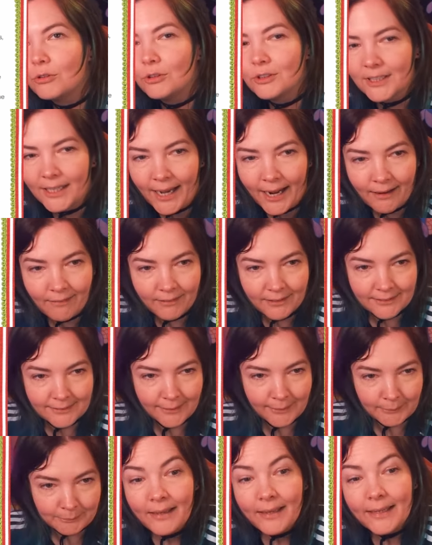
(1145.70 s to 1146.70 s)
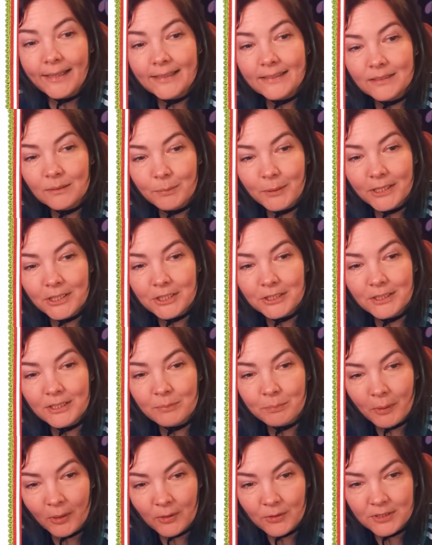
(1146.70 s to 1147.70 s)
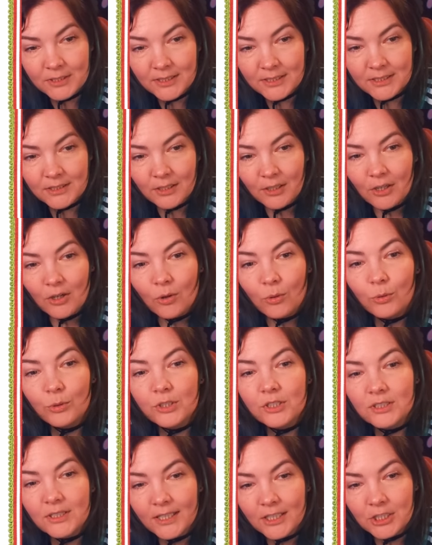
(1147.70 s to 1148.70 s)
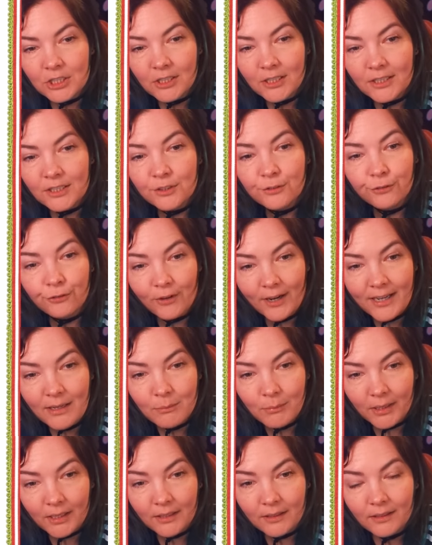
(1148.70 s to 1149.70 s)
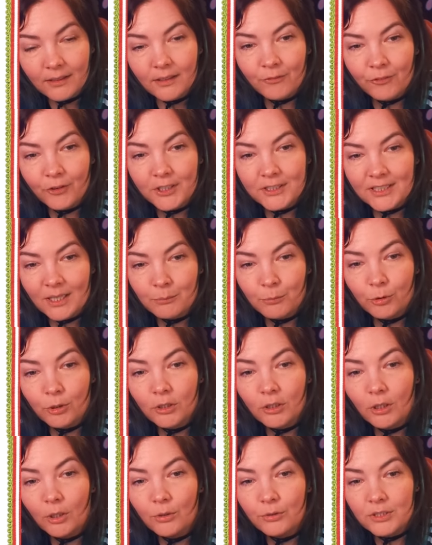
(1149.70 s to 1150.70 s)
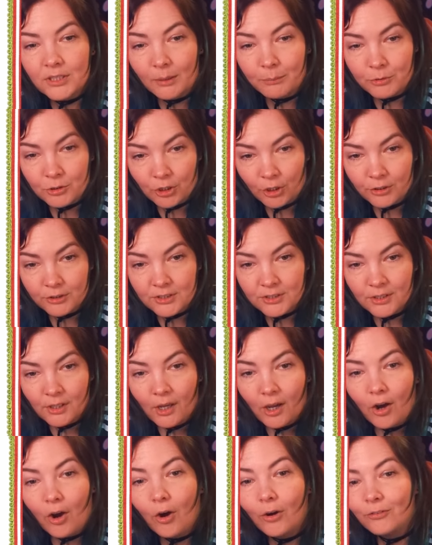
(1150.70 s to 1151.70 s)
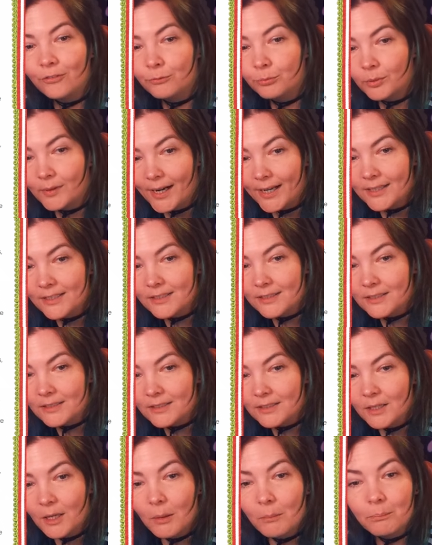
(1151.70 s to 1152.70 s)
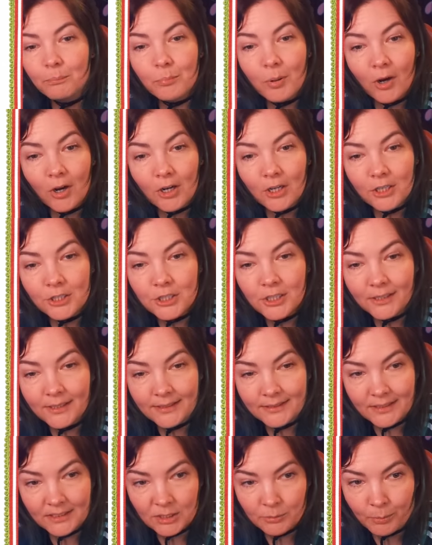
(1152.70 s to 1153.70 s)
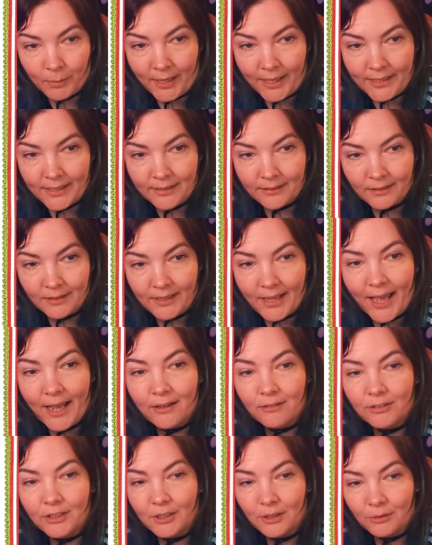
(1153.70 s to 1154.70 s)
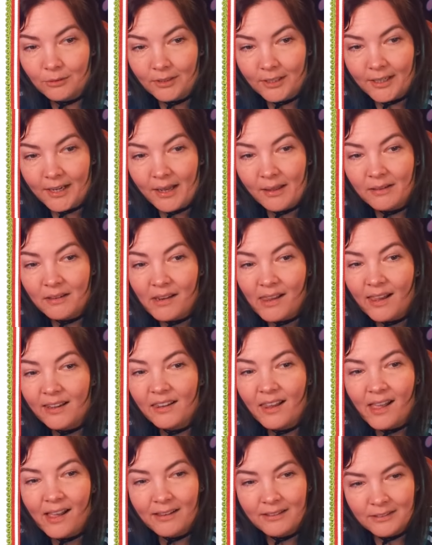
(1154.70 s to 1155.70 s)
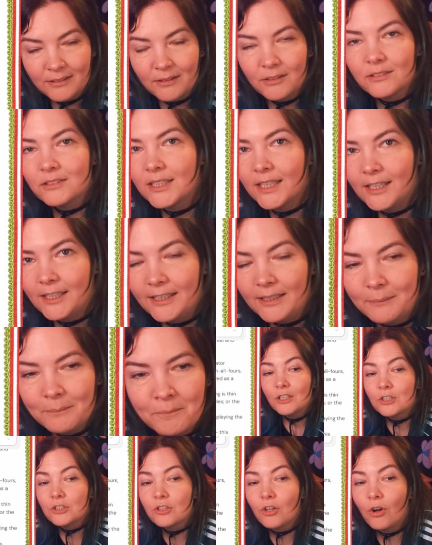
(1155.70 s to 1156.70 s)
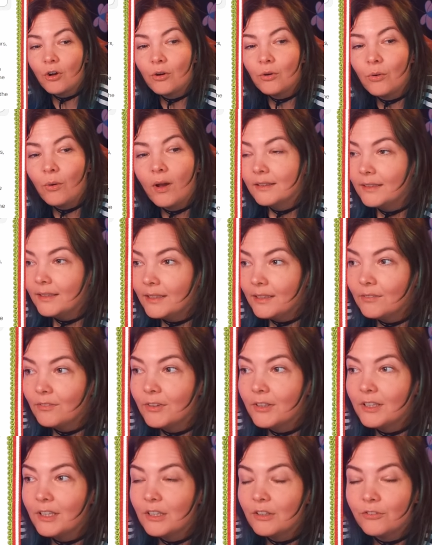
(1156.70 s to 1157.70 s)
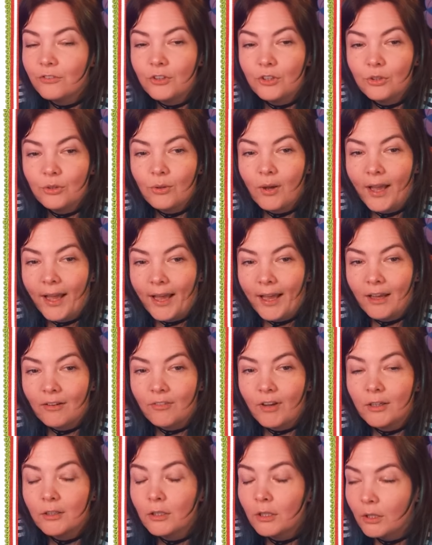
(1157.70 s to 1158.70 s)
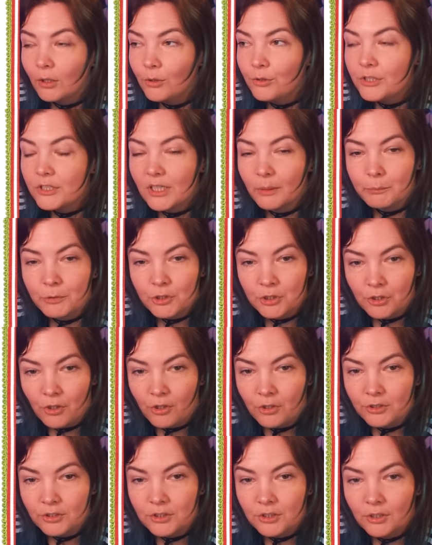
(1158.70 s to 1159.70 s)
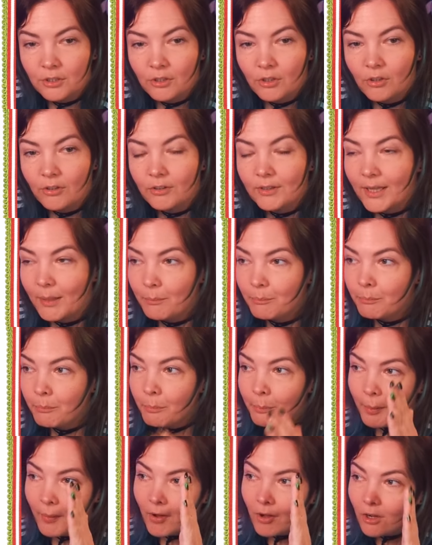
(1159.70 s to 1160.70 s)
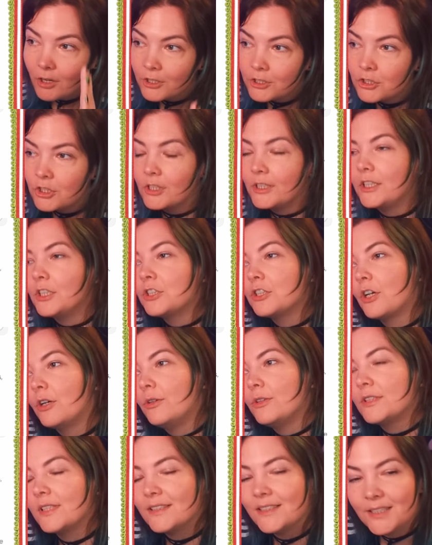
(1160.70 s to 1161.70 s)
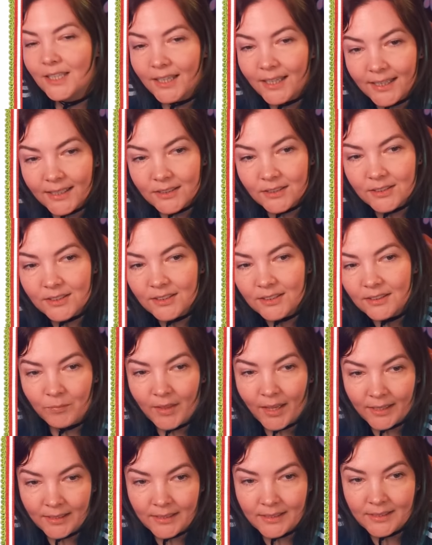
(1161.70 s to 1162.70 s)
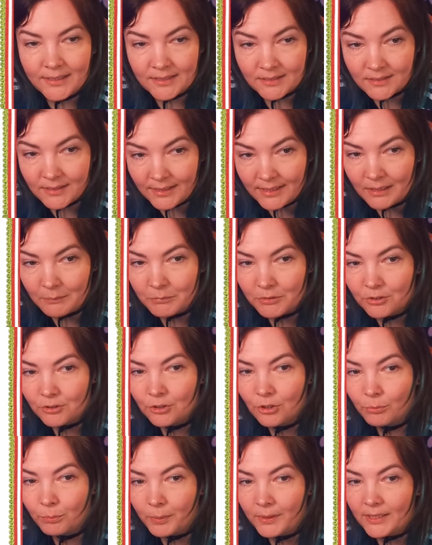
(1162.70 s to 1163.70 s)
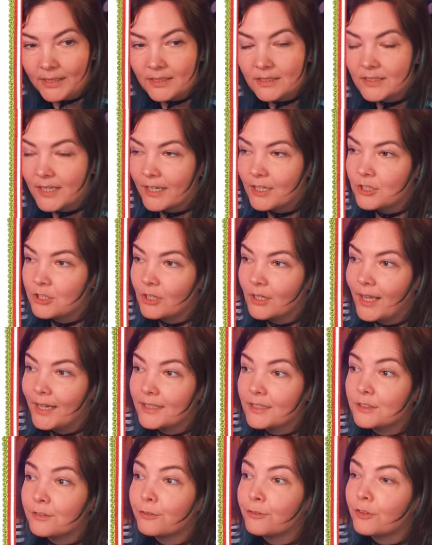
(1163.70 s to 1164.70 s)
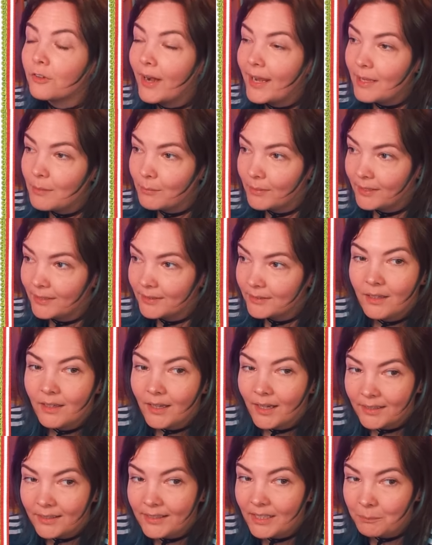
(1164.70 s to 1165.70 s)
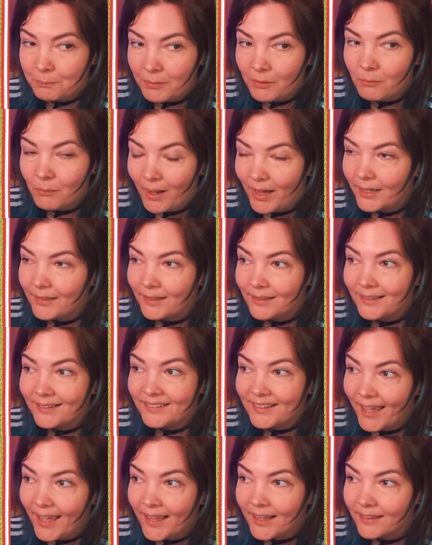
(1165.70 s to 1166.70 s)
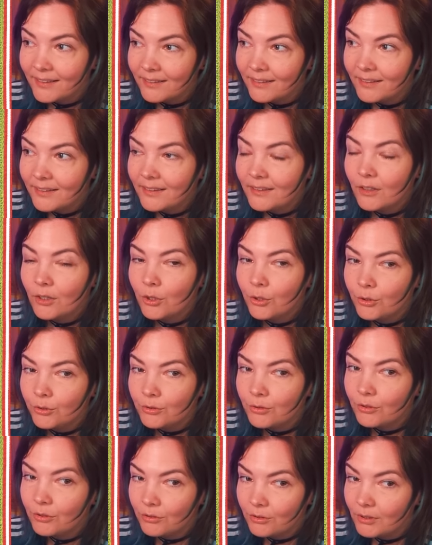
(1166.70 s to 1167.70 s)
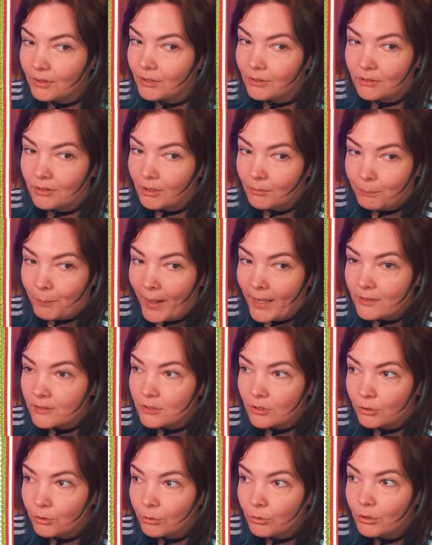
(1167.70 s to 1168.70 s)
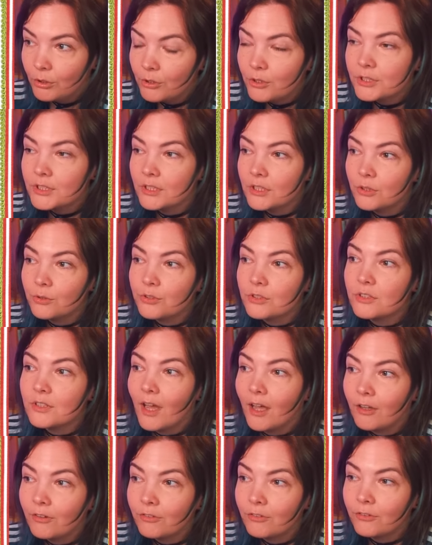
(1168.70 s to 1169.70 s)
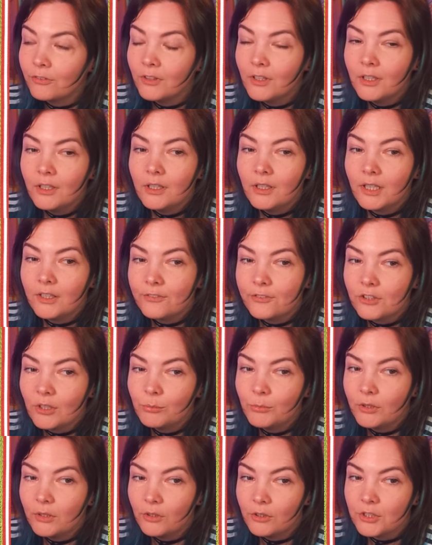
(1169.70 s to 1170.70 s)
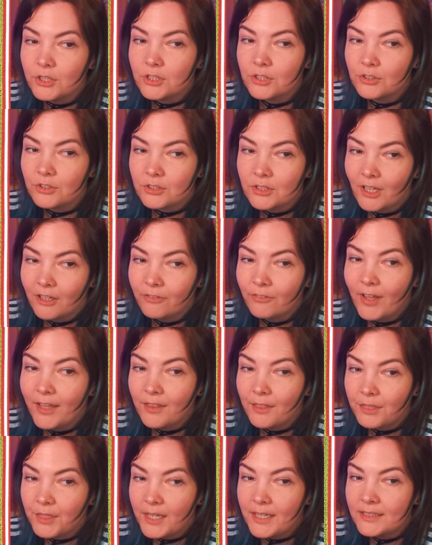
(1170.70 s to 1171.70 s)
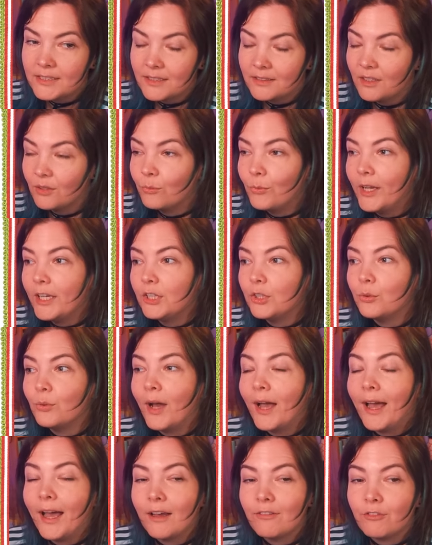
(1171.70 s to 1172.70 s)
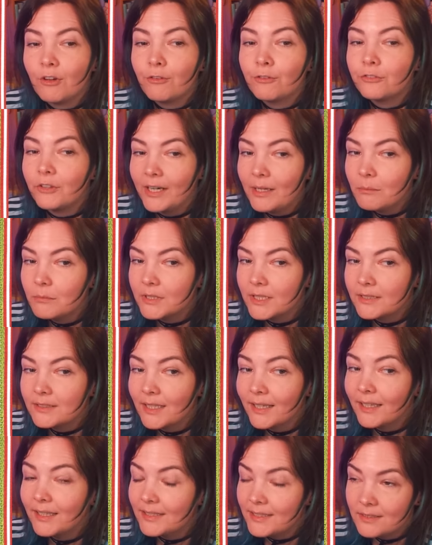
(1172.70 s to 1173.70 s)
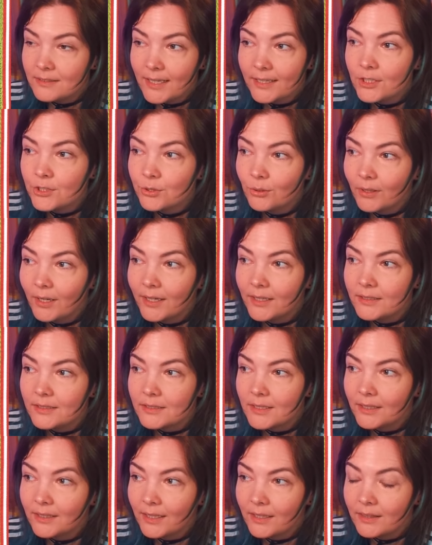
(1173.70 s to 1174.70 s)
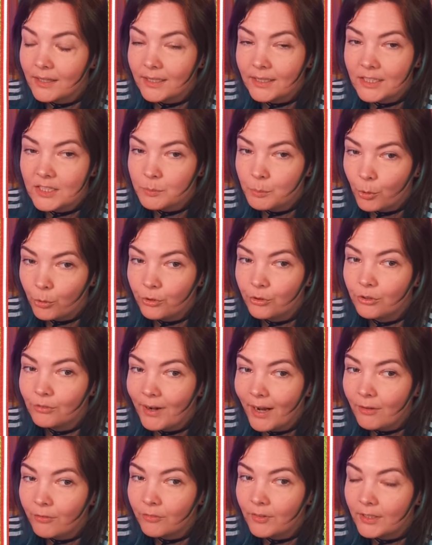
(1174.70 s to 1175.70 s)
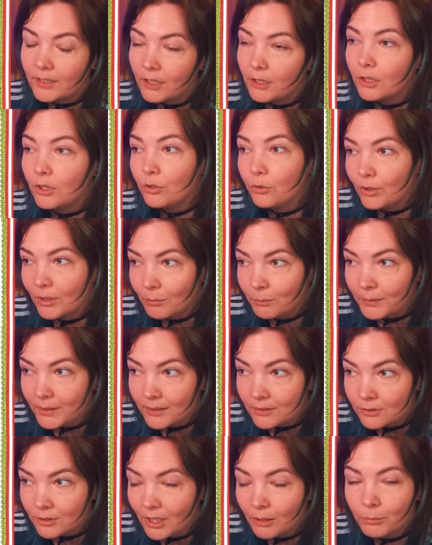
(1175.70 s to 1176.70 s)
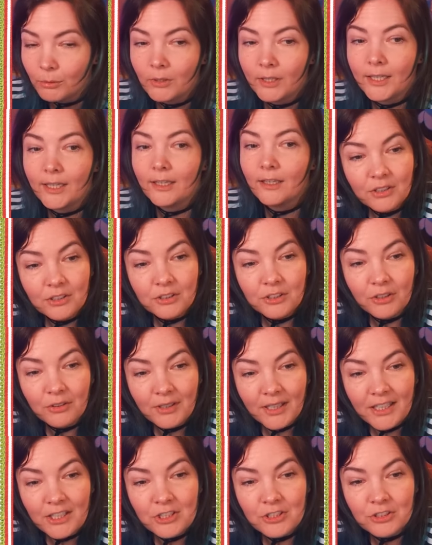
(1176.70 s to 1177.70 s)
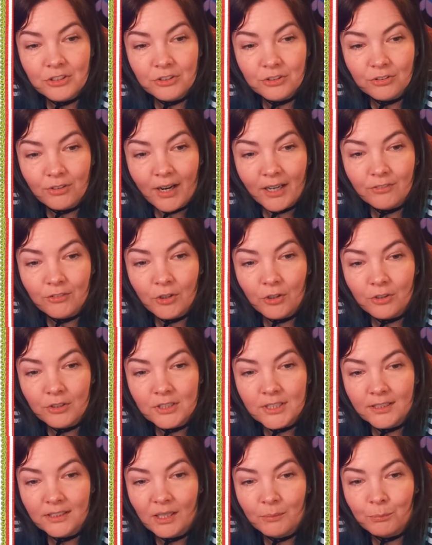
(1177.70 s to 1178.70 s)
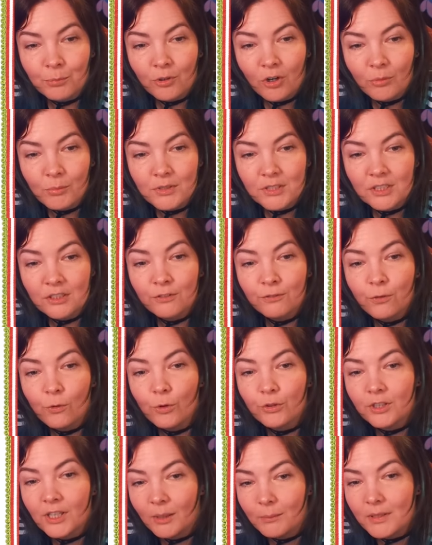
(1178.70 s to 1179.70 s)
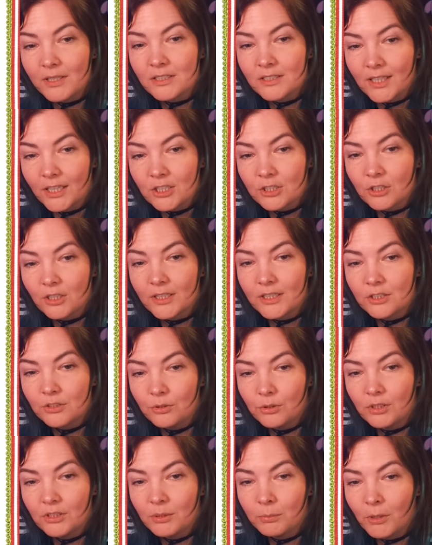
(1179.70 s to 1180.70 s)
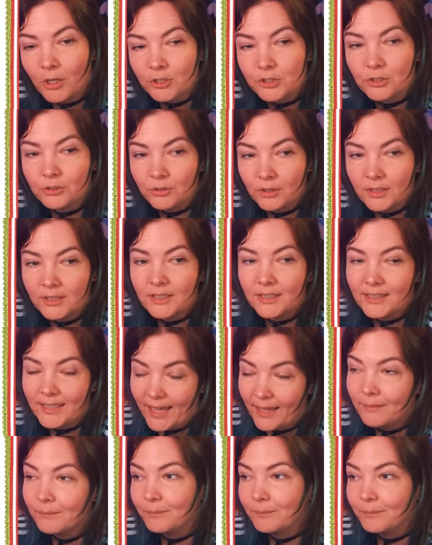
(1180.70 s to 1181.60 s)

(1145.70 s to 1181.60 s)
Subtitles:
character. Exhibitionist poses or sexualized framing, for example close-up shots of breasts partially displaying the areola titty. So even if you have a close-up shot that partially shows a tit, and it is deemed to be sexualized framing. Keep in mind that, again, it depends on who looks at your stuff. If someone looks at your stuff and thinks that the way you have framed it is sexualized and they think it's pornographic, you can be in trouble here. Donations drive content that promises forthcoming sexualized nudity, partial nudity. Yeah.